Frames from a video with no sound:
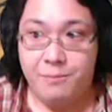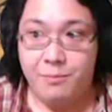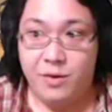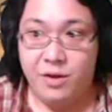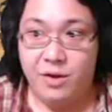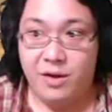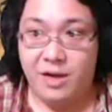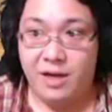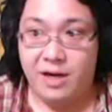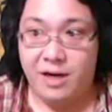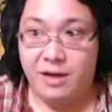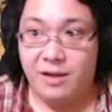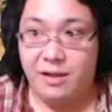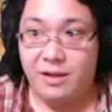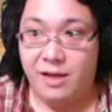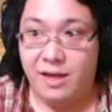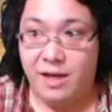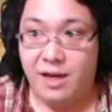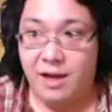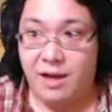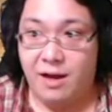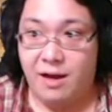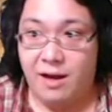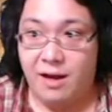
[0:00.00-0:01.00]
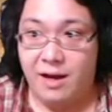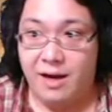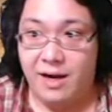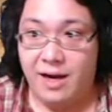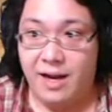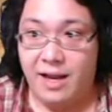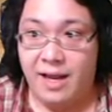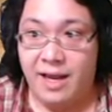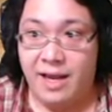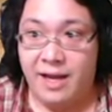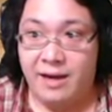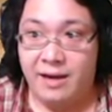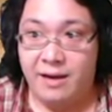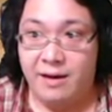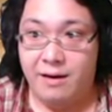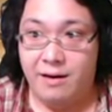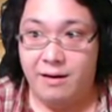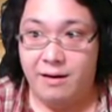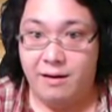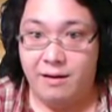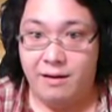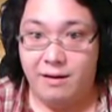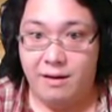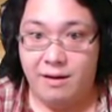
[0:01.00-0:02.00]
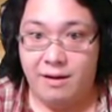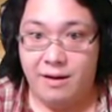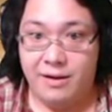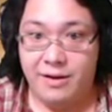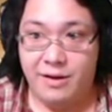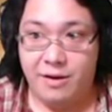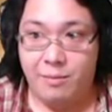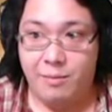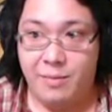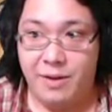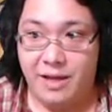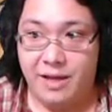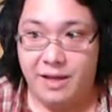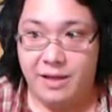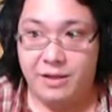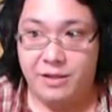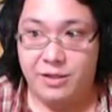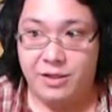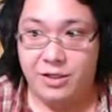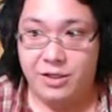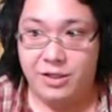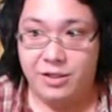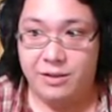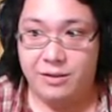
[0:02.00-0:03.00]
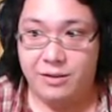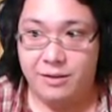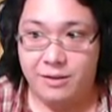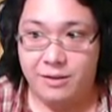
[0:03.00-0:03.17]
you got to click on edit on your page.